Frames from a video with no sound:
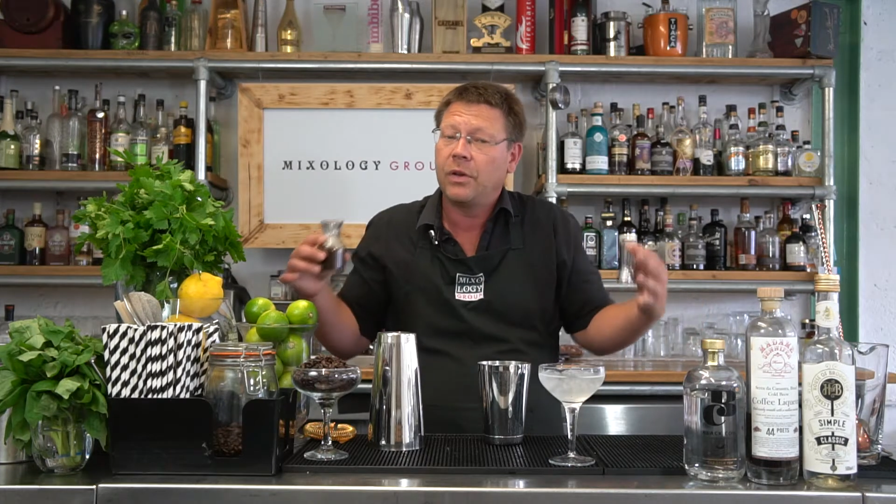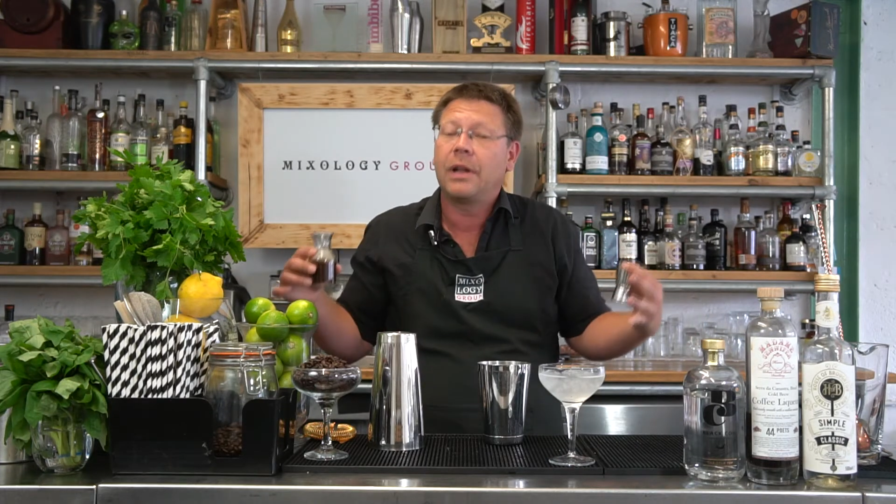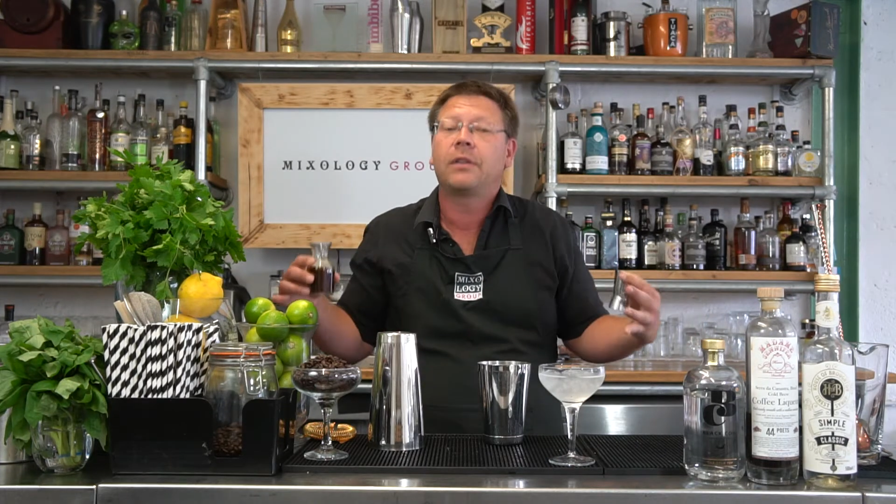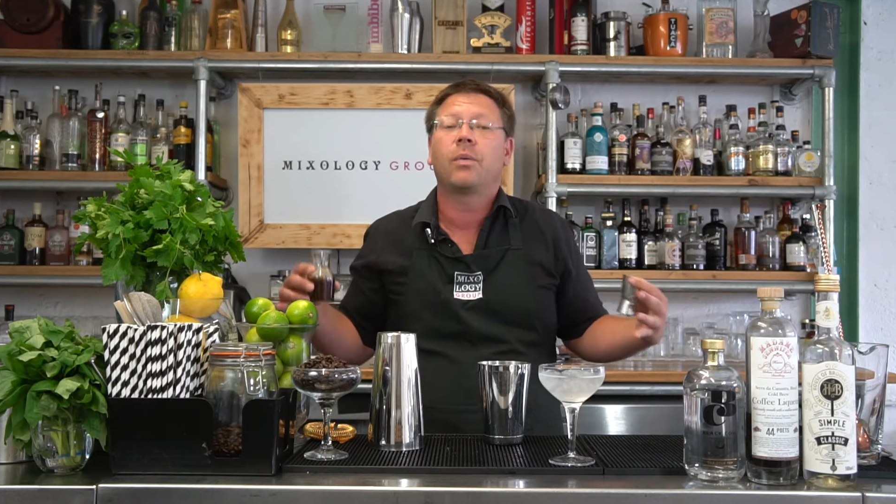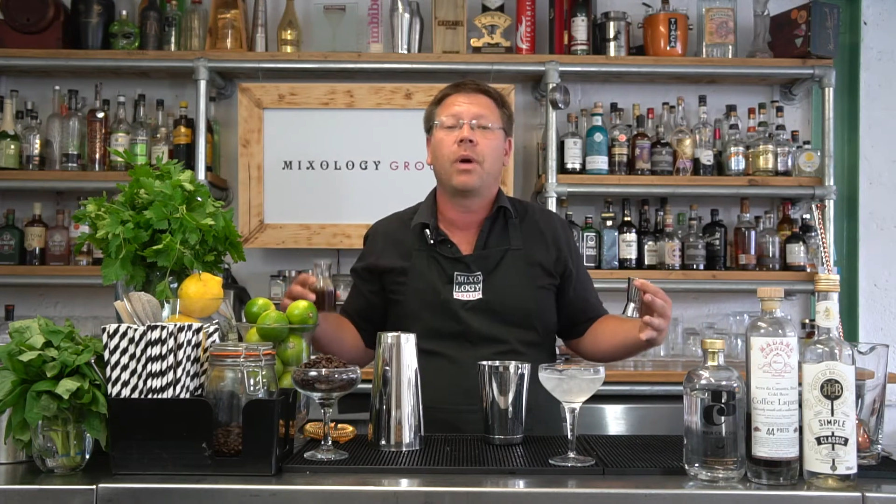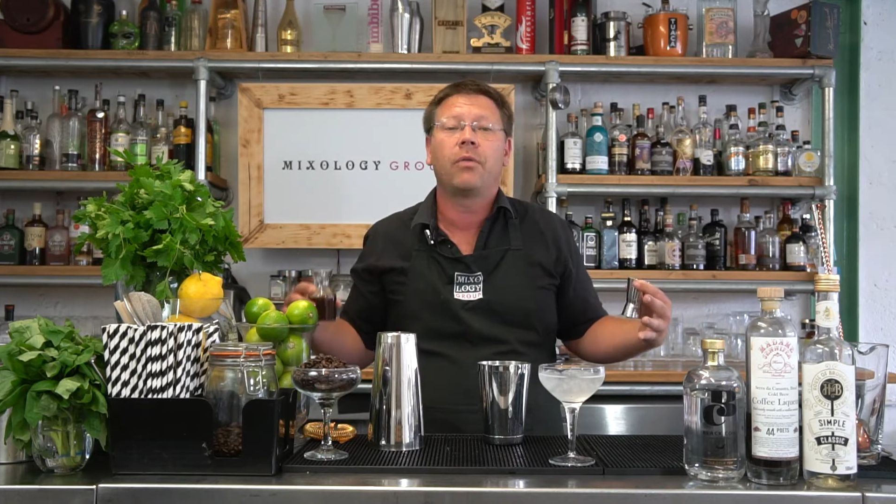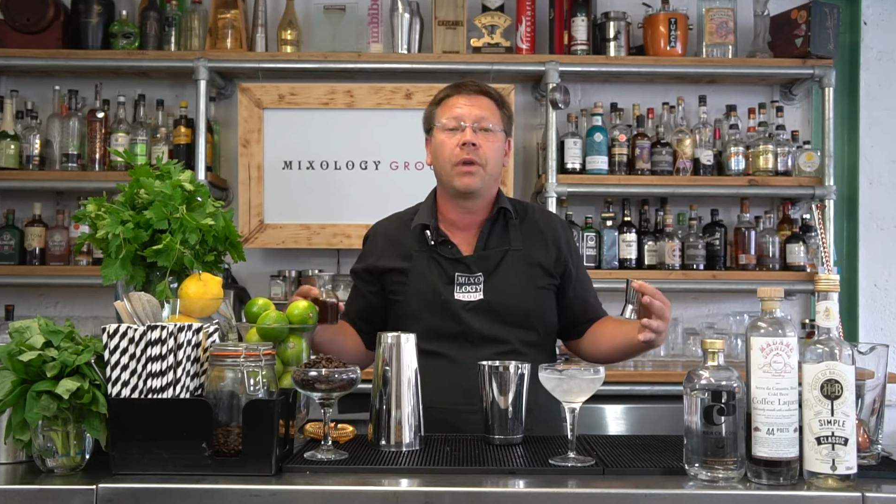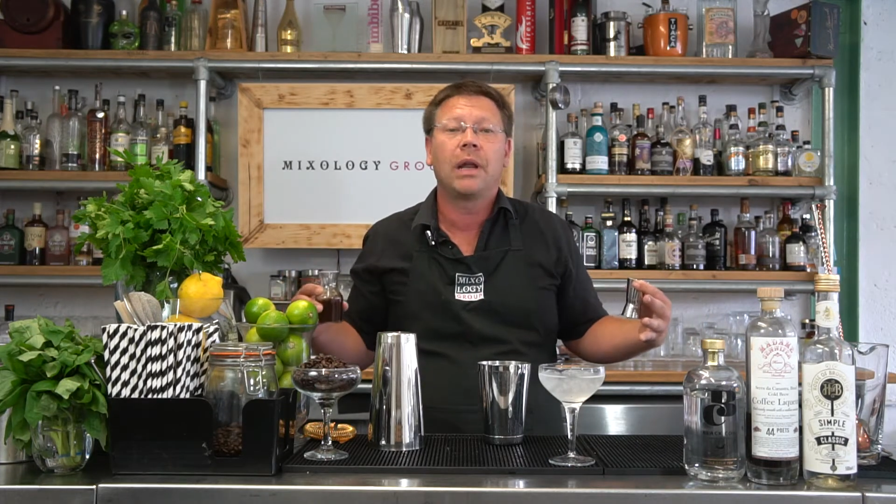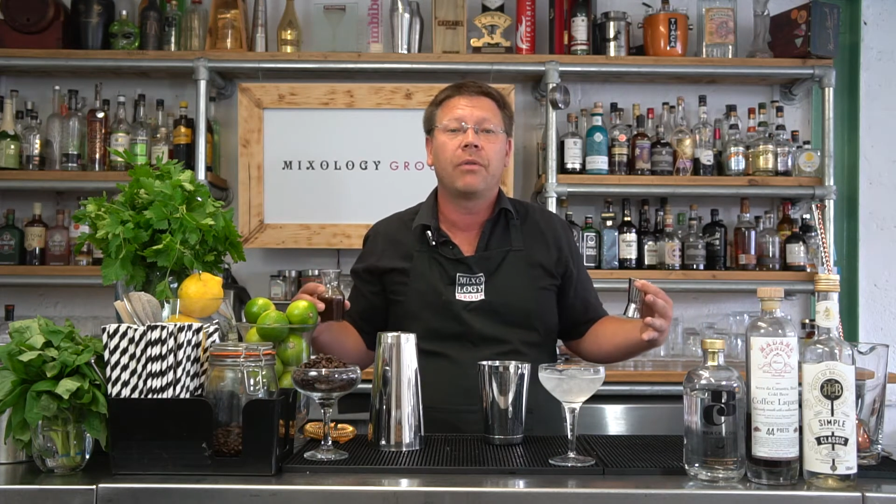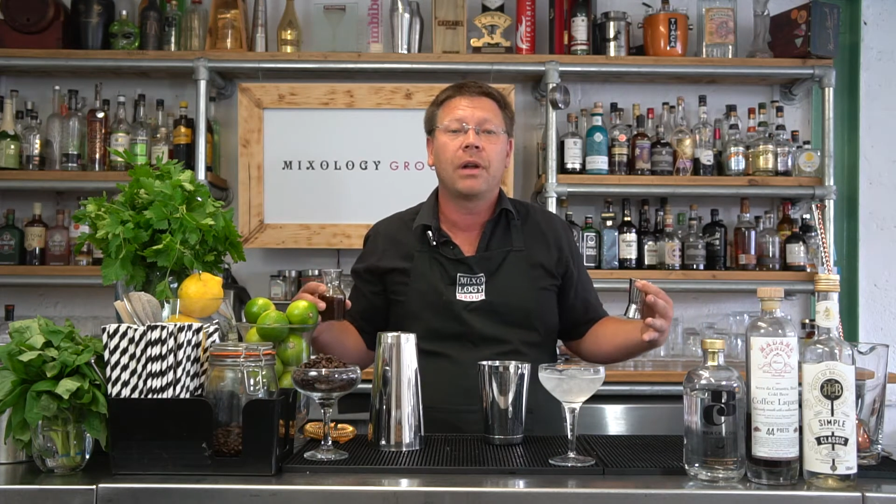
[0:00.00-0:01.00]
you need to work
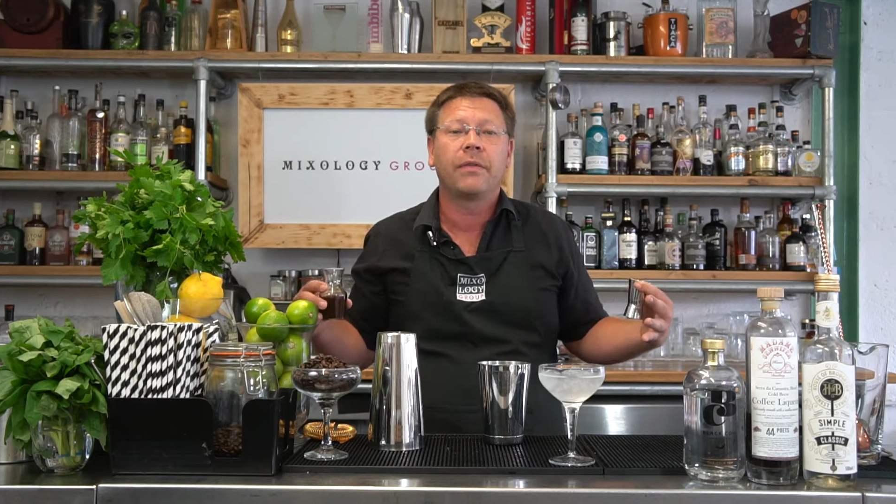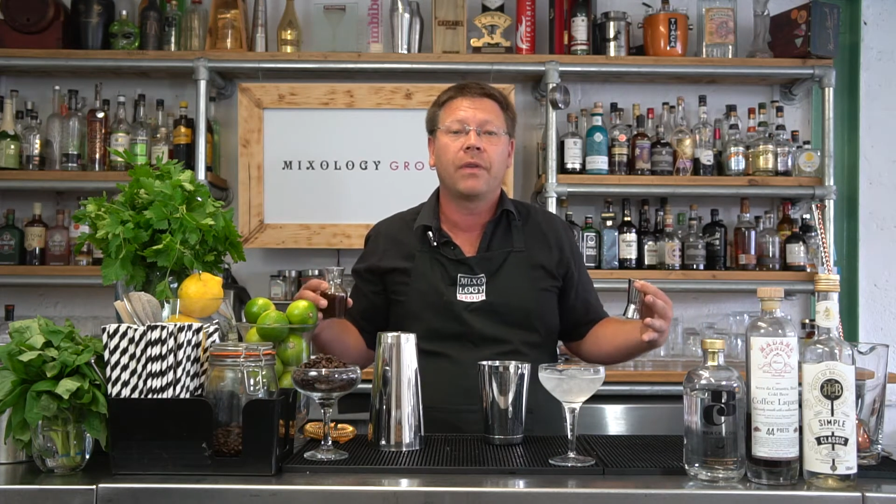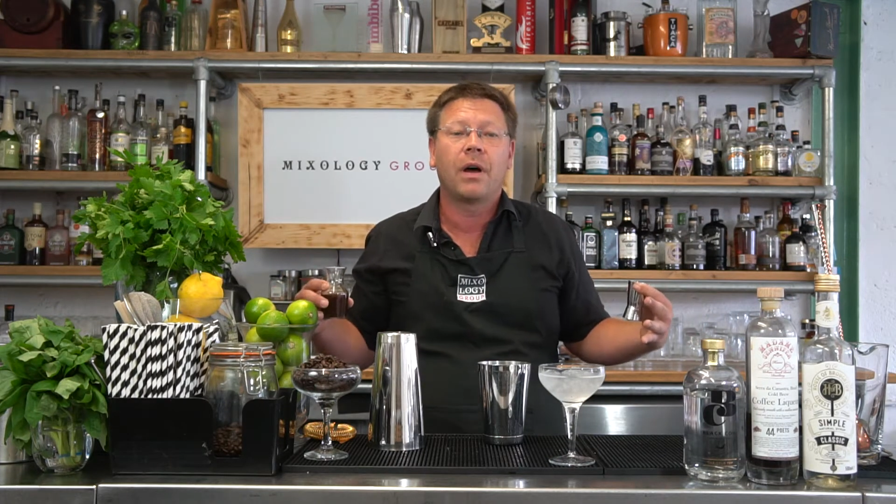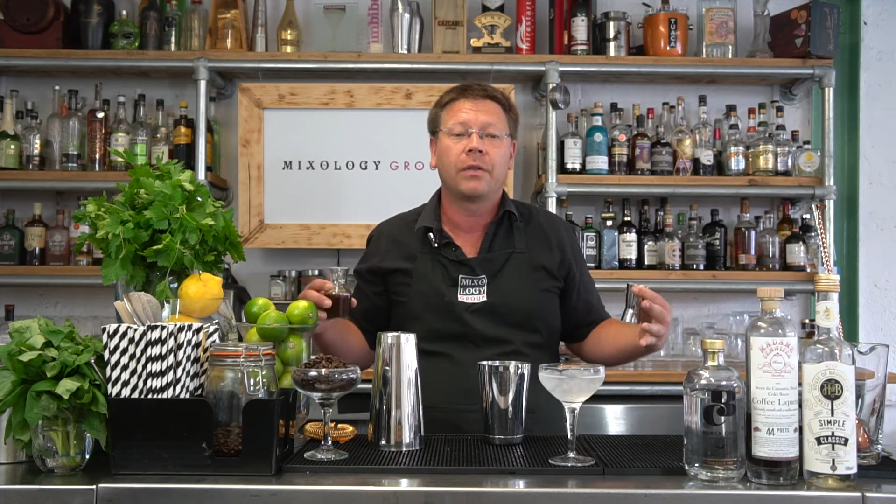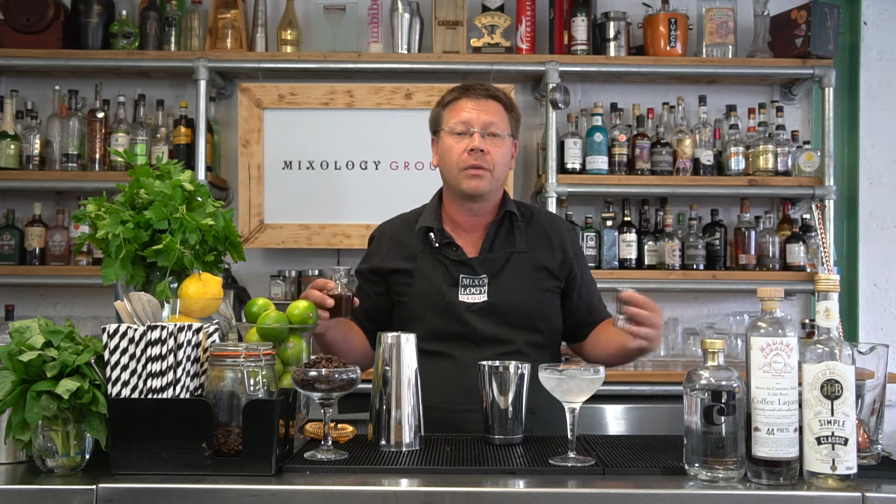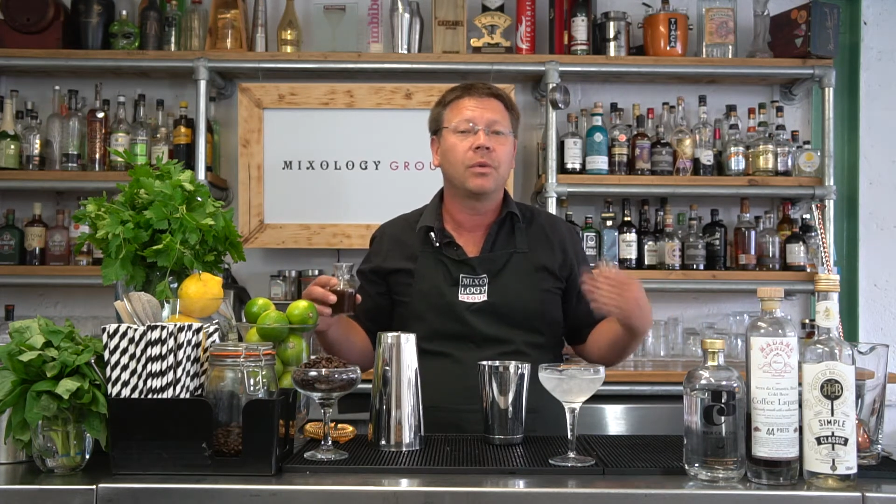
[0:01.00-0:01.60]
really, really fast.